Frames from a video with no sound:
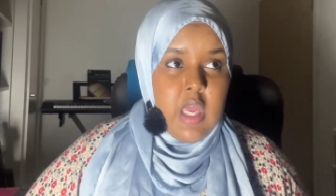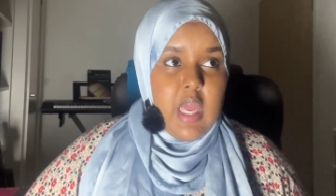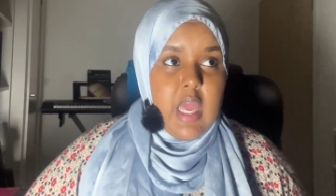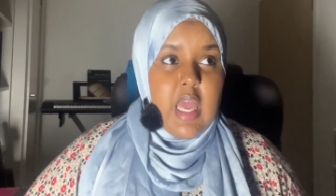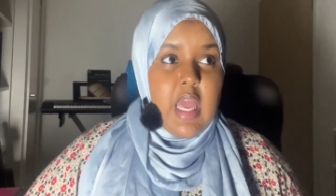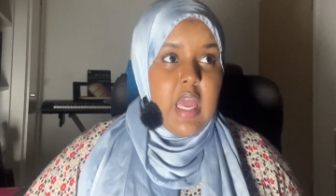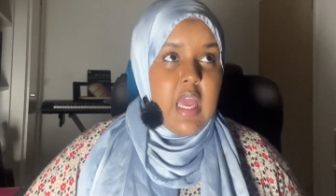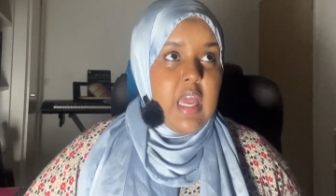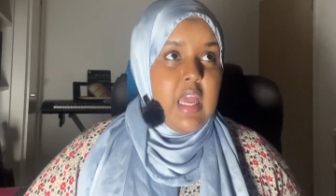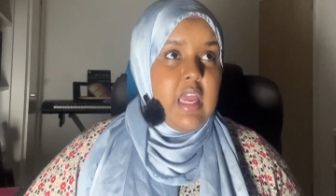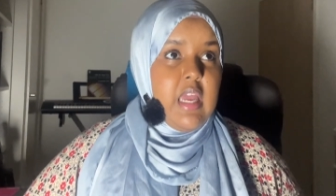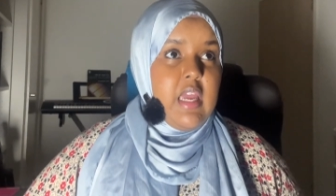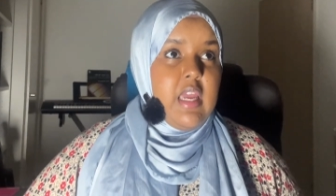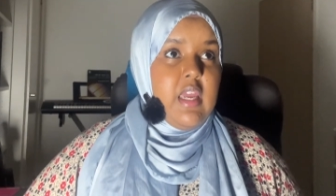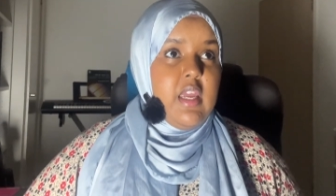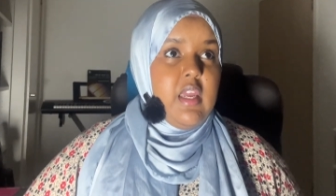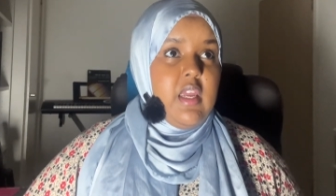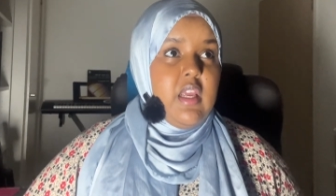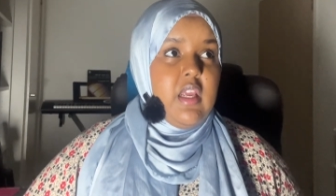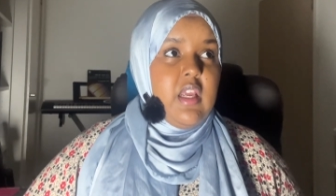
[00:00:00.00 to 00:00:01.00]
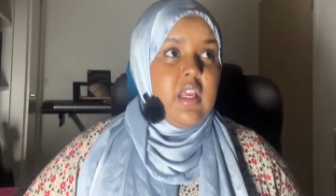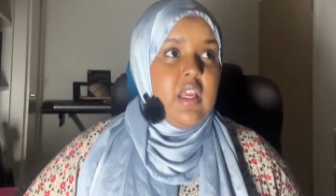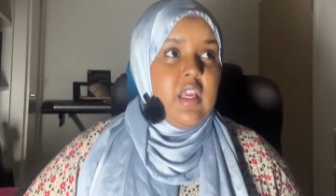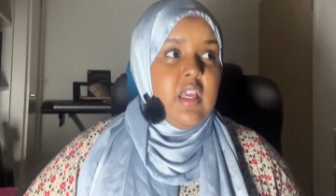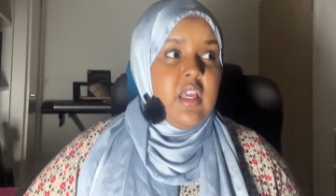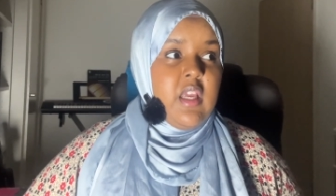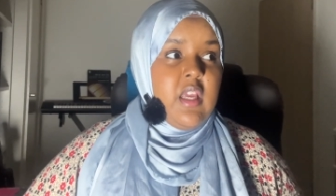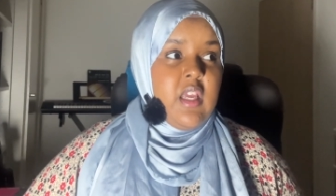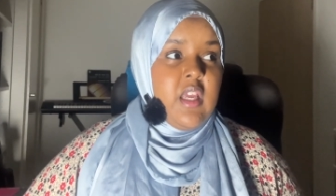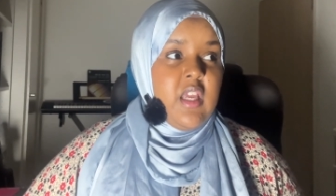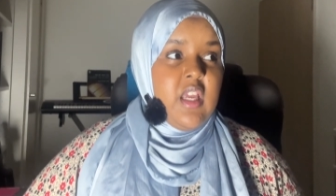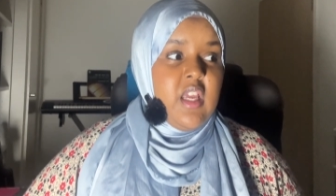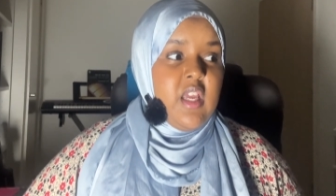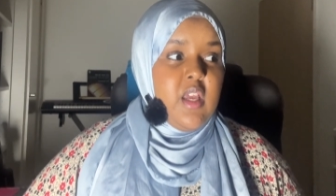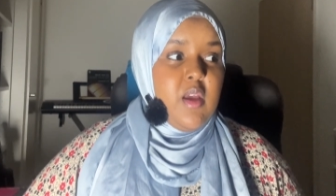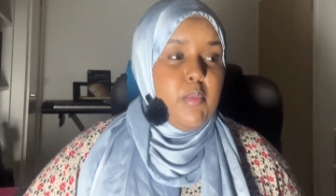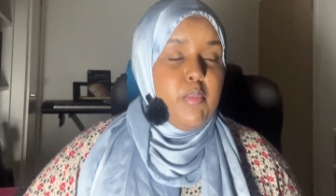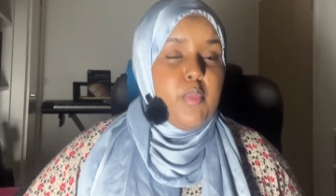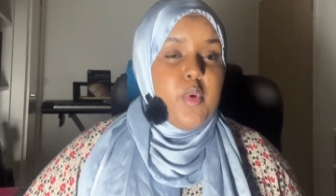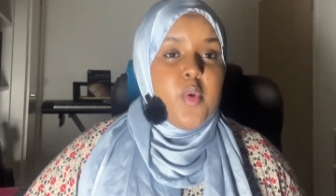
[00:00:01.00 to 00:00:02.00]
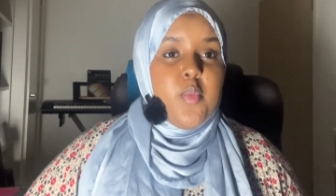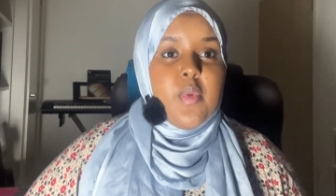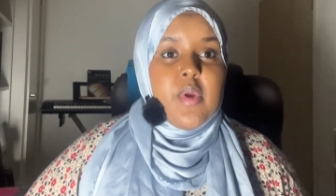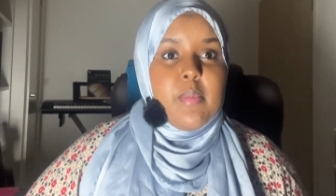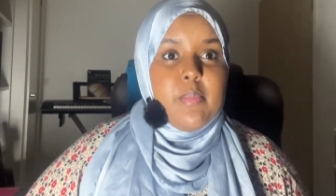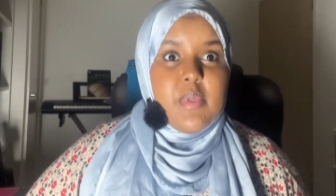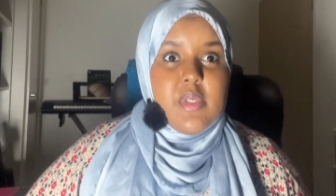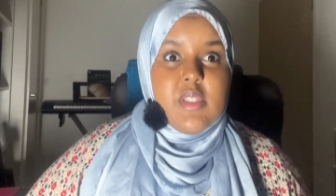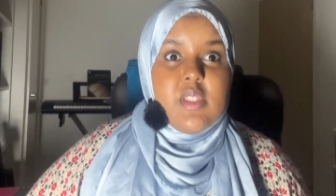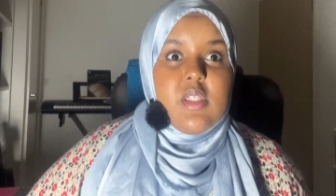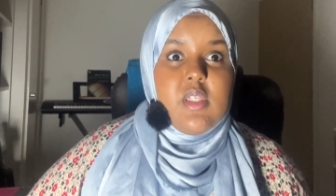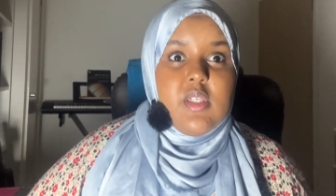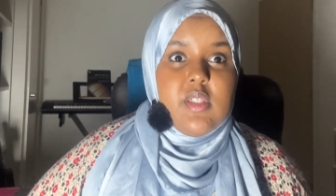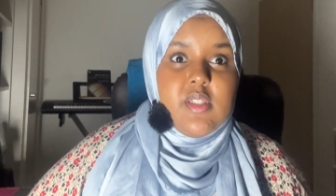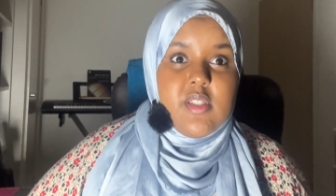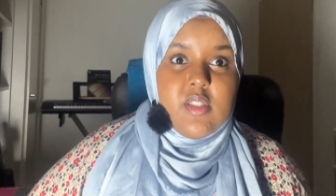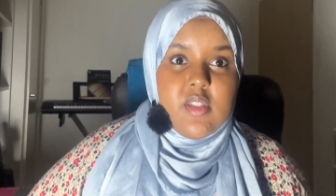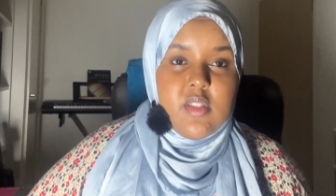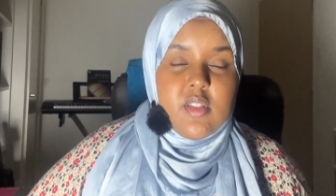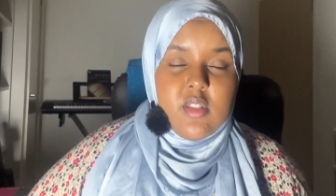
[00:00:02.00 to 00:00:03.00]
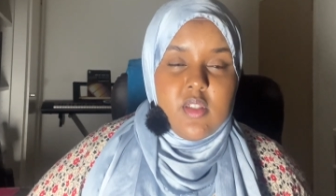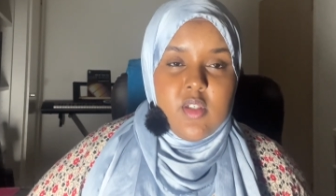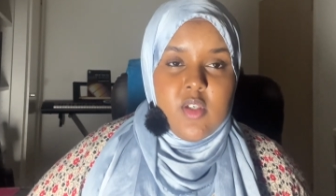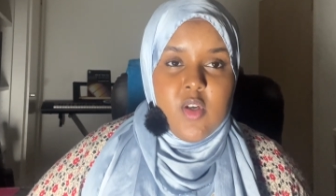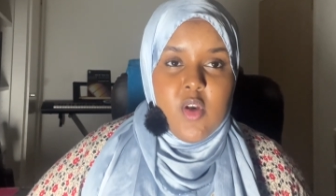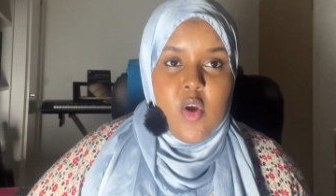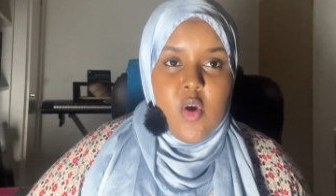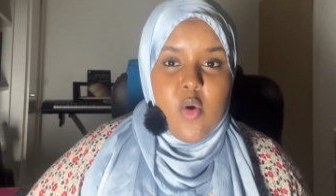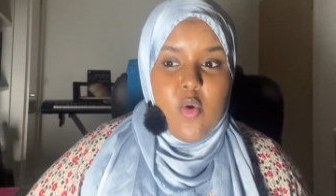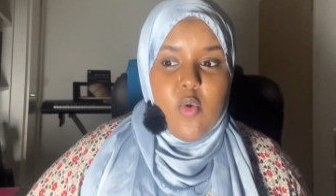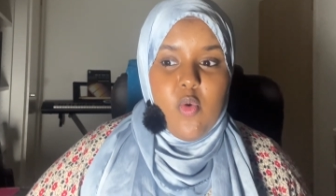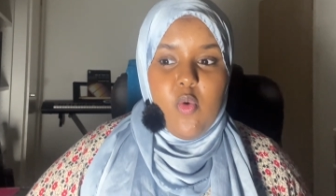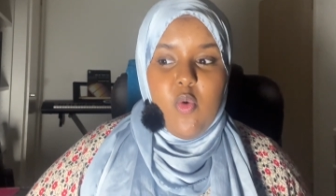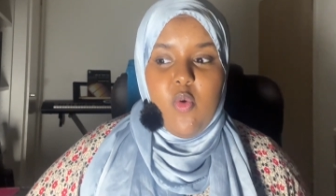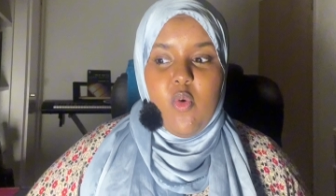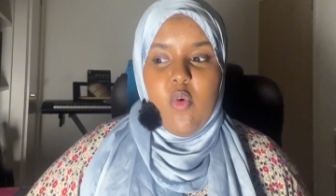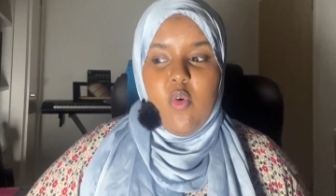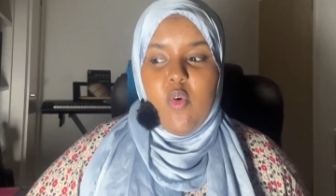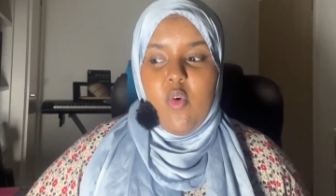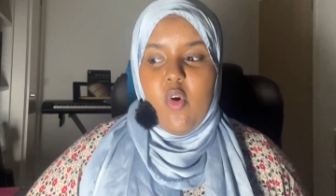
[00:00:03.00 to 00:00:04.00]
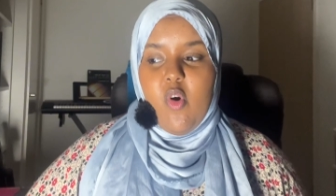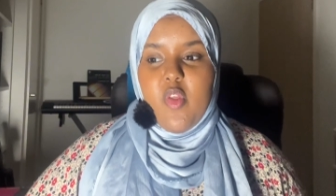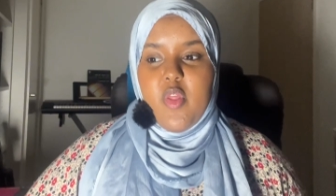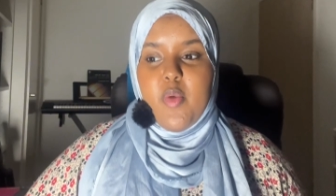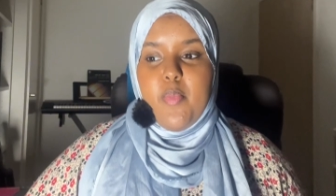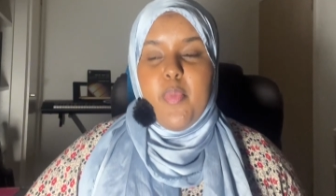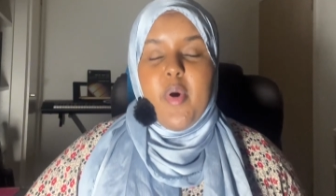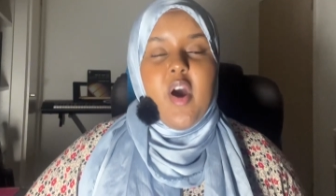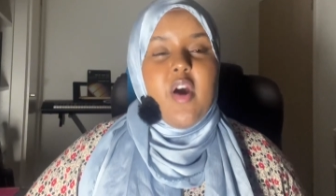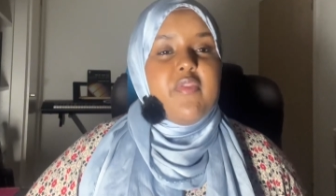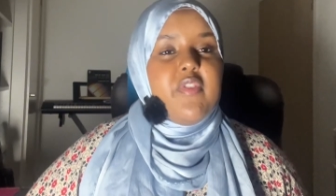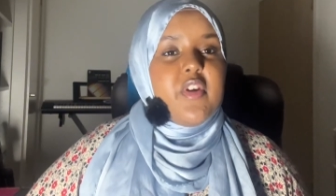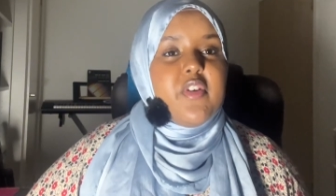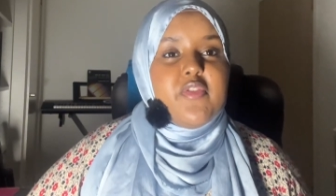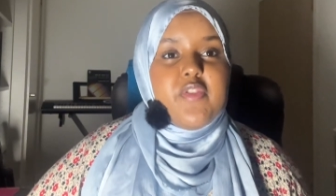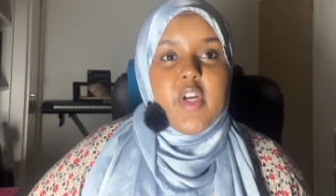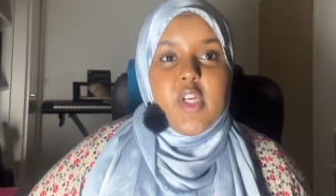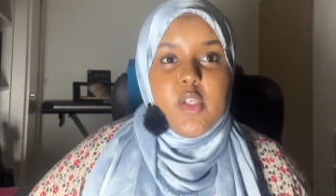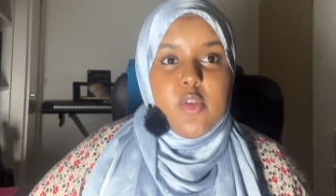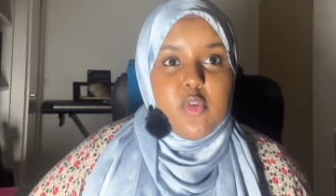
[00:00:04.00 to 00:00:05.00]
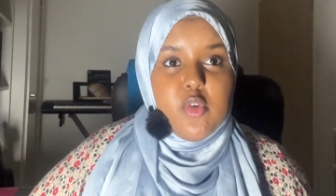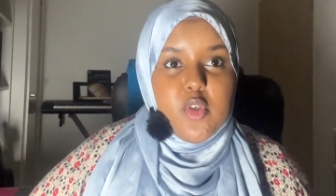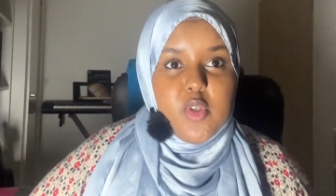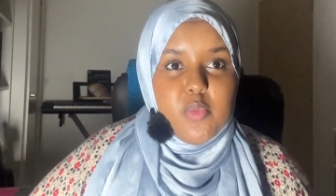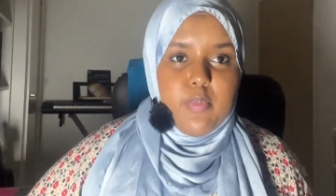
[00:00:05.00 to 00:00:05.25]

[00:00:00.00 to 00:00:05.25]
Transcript: a booming business, or the perfect friend group.